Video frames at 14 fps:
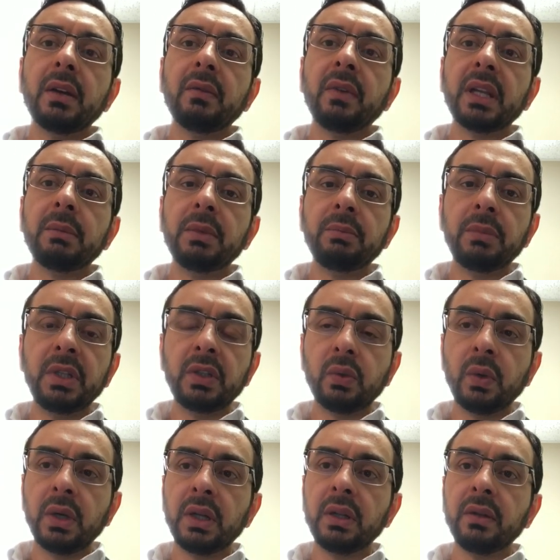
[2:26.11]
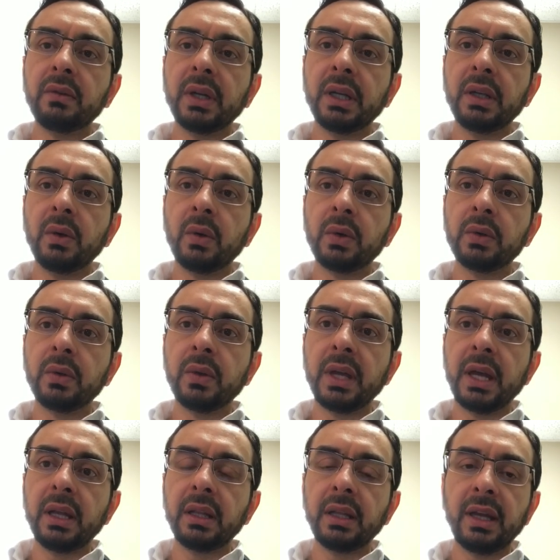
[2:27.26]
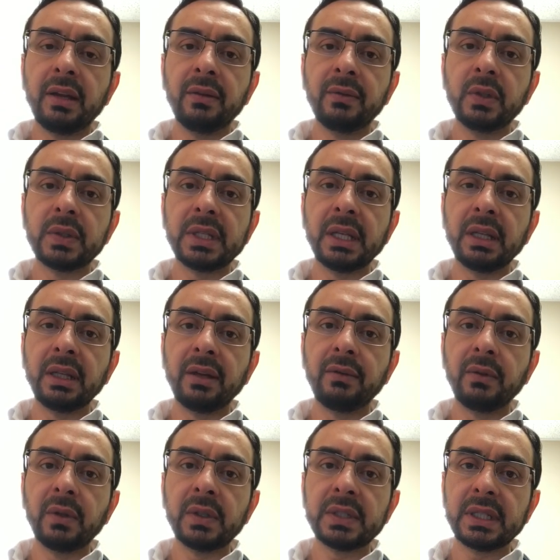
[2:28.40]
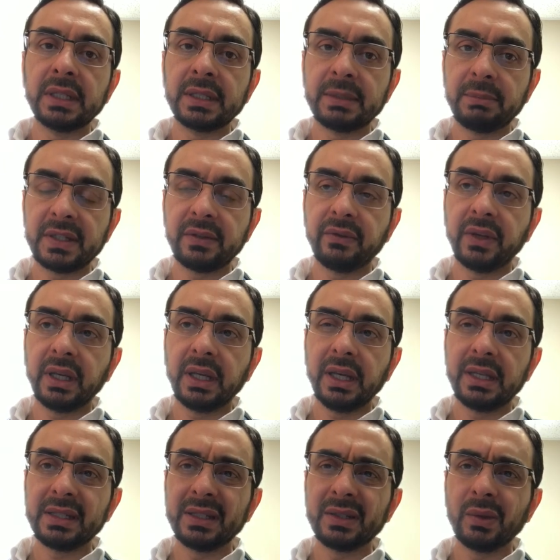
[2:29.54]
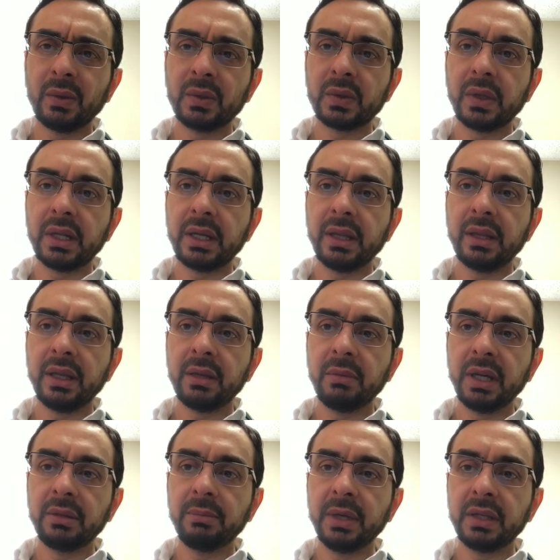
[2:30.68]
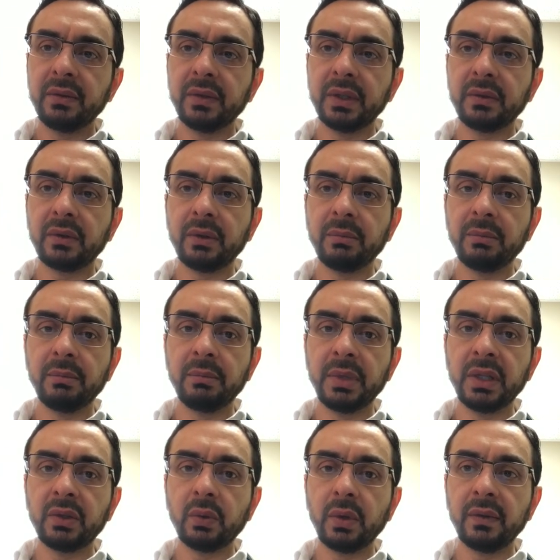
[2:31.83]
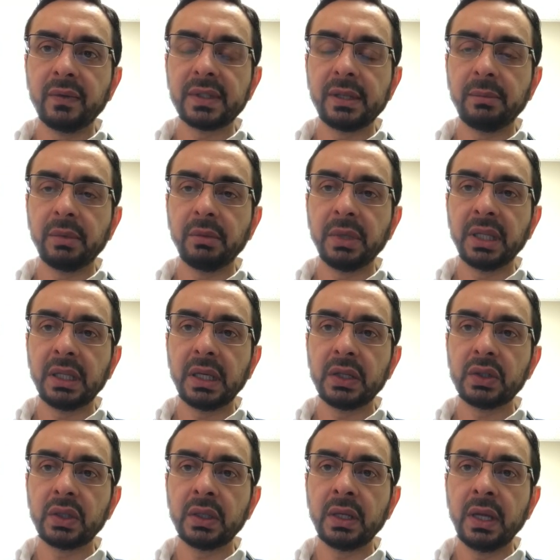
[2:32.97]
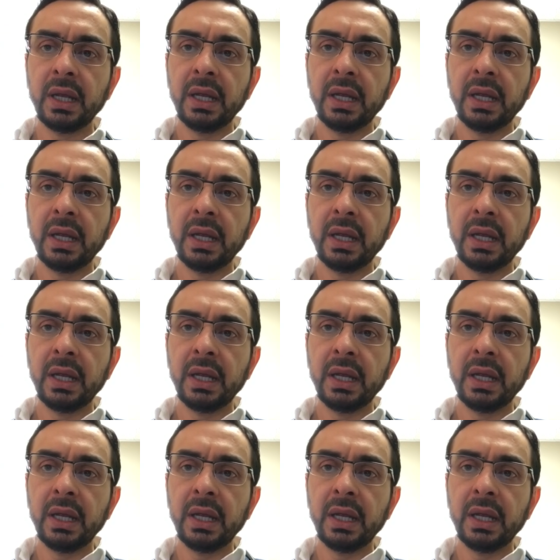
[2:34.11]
Vitamin B12, I order that lab to see the levels in specific cases also that I think might benefit from B12 supplementation.